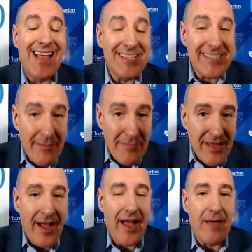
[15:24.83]
at the same
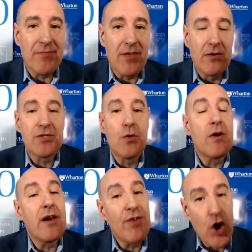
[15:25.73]
time, also
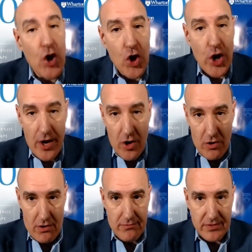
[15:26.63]
we're living longer and
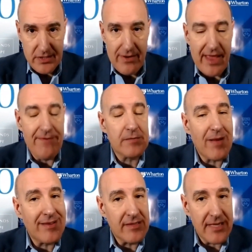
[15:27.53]
longer. So life
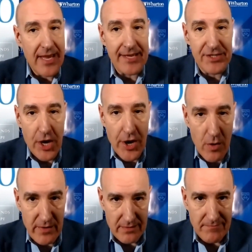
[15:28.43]
expectancy is
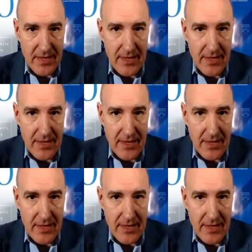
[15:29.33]
growing.